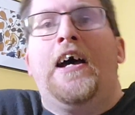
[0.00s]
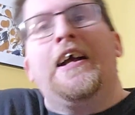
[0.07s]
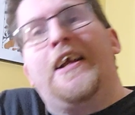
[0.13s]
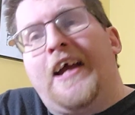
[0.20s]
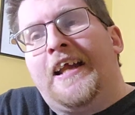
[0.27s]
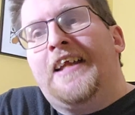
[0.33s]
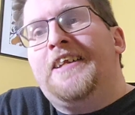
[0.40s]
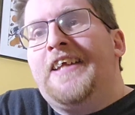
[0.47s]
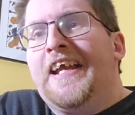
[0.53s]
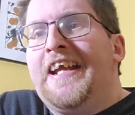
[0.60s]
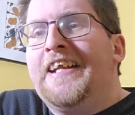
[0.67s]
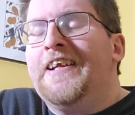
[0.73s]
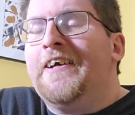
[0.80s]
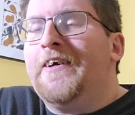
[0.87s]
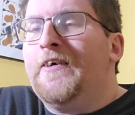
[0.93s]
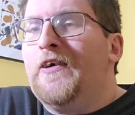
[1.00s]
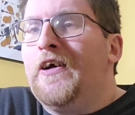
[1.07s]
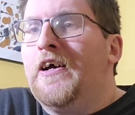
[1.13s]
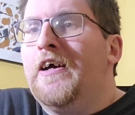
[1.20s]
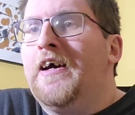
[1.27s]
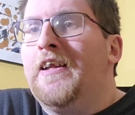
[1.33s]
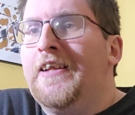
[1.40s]
I'm kind of taking a
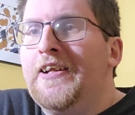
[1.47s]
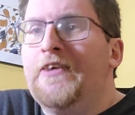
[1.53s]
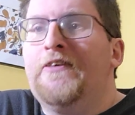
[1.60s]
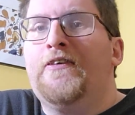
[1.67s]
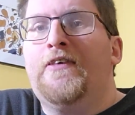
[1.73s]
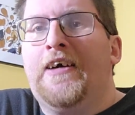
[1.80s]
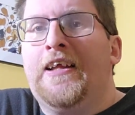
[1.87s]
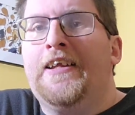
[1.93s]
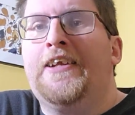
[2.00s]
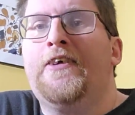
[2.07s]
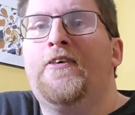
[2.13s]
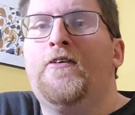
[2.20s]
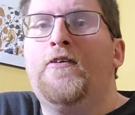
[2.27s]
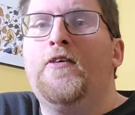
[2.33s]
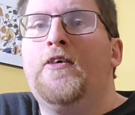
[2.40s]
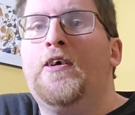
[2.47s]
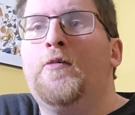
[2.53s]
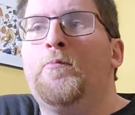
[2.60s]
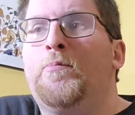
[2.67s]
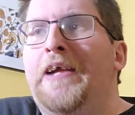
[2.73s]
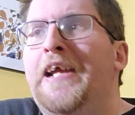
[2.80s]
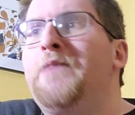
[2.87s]
little
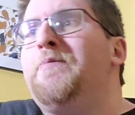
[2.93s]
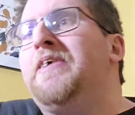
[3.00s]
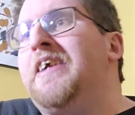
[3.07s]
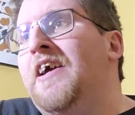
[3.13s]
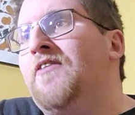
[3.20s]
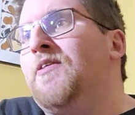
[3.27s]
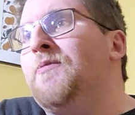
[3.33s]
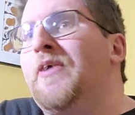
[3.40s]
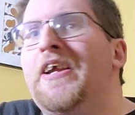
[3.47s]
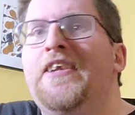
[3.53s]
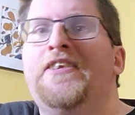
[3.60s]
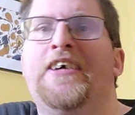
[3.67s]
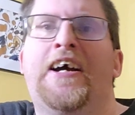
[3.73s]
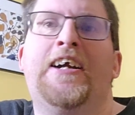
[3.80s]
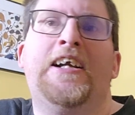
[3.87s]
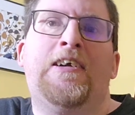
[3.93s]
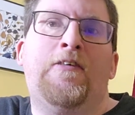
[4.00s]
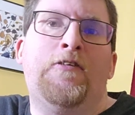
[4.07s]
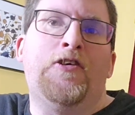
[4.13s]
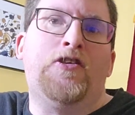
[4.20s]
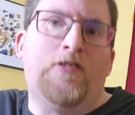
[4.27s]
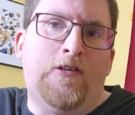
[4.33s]
break because I'm getting tired of
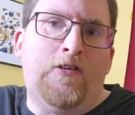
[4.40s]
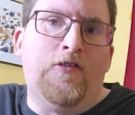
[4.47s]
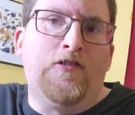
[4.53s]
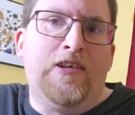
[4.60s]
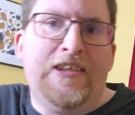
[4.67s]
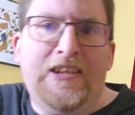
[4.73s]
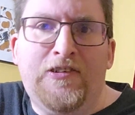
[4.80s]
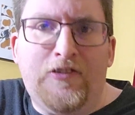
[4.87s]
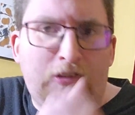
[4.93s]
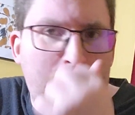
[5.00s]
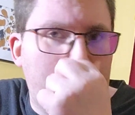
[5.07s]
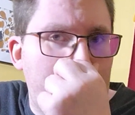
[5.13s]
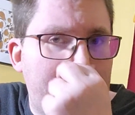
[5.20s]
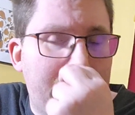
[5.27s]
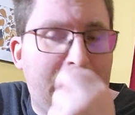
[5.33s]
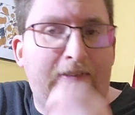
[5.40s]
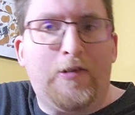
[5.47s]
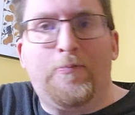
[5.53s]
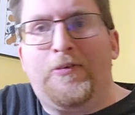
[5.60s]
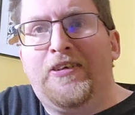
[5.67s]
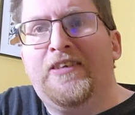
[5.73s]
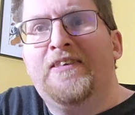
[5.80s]
all the trolls on YouTube and all
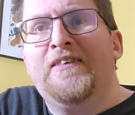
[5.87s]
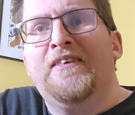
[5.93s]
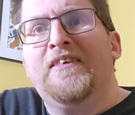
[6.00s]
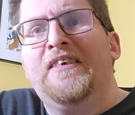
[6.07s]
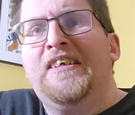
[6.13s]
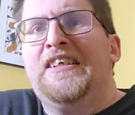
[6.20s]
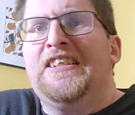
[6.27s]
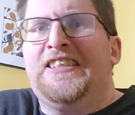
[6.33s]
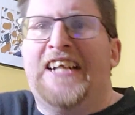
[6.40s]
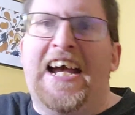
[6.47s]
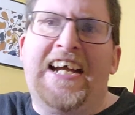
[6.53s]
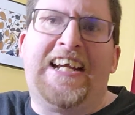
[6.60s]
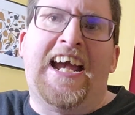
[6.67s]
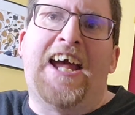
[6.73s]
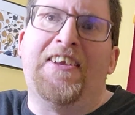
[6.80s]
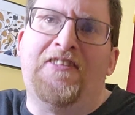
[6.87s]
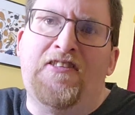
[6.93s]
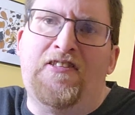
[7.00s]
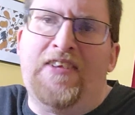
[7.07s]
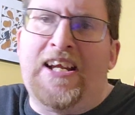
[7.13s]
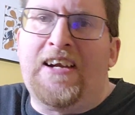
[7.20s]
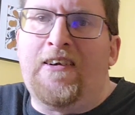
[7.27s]
the
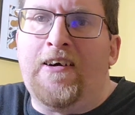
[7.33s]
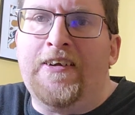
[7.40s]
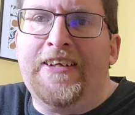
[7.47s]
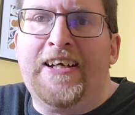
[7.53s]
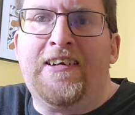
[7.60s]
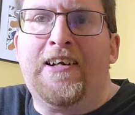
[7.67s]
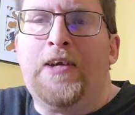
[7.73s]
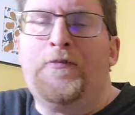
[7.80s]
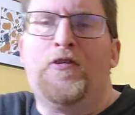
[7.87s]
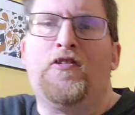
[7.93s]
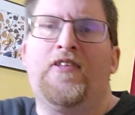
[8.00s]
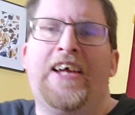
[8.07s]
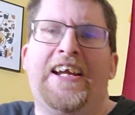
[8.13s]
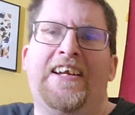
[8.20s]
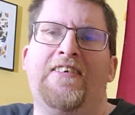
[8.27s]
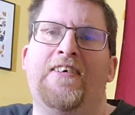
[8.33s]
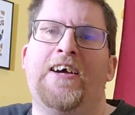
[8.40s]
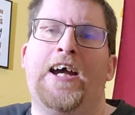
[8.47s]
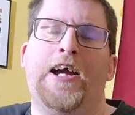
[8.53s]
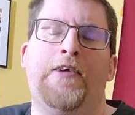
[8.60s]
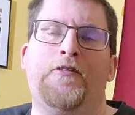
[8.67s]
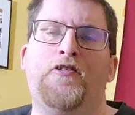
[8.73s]
jackasses that are on there, and I'm just like,
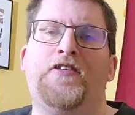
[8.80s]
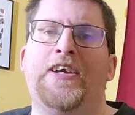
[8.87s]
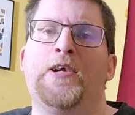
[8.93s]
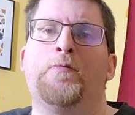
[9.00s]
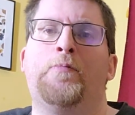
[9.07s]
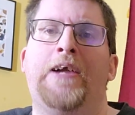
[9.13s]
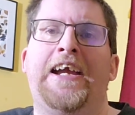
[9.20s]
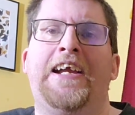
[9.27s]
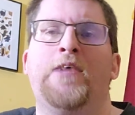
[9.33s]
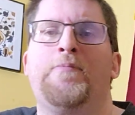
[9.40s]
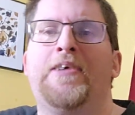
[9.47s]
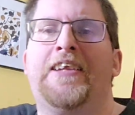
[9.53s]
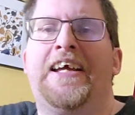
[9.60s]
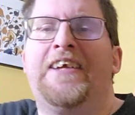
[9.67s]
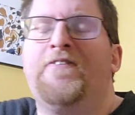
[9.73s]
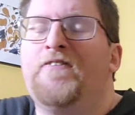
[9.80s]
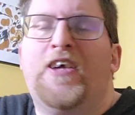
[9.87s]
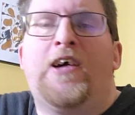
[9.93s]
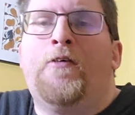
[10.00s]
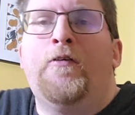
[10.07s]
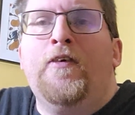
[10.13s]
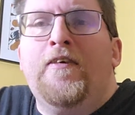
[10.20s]
I'll just take a break and be like,
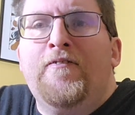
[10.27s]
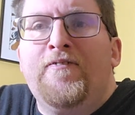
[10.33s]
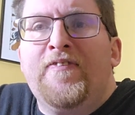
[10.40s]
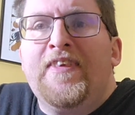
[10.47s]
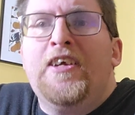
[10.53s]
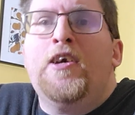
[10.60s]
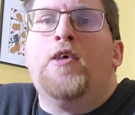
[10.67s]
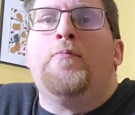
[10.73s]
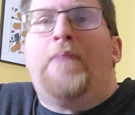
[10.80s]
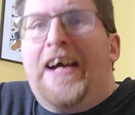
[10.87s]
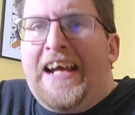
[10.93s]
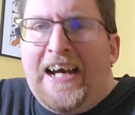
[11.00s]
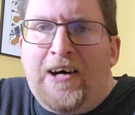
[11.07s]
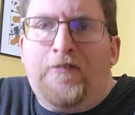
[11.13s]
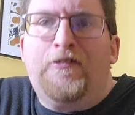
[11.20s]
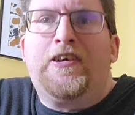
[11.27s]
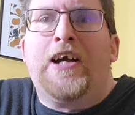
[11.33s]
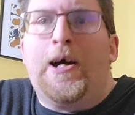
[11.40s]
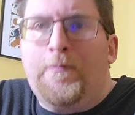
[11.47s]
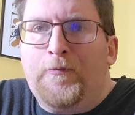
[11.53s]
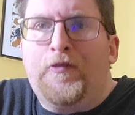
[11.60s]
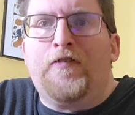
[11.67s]
no, my health
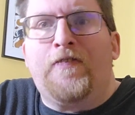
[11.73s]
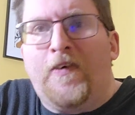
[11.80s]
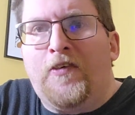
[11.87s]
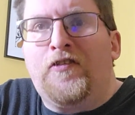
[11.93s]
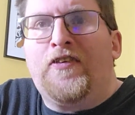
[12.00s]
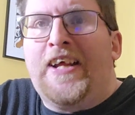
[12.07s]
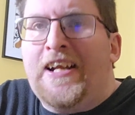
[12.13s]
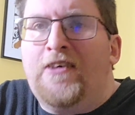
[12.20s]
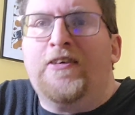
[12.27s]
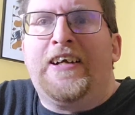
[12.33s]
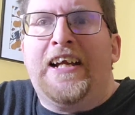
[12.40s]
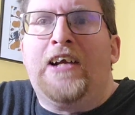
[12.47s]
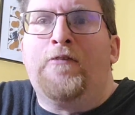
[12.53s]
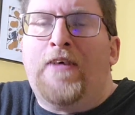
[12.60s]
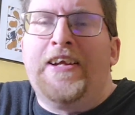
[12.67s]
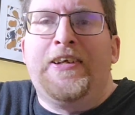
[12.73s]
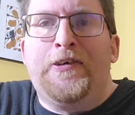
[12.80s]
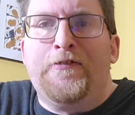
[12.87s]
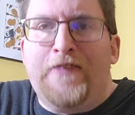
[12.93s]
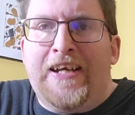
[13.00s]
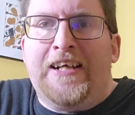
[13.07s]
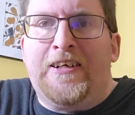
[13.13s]
comes first. I don't care what
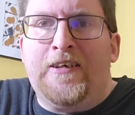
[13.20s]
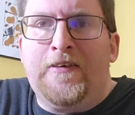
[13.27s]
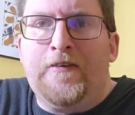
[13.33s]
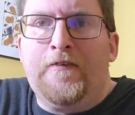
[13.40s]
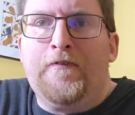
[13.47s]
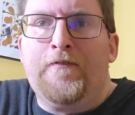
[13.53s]
you think.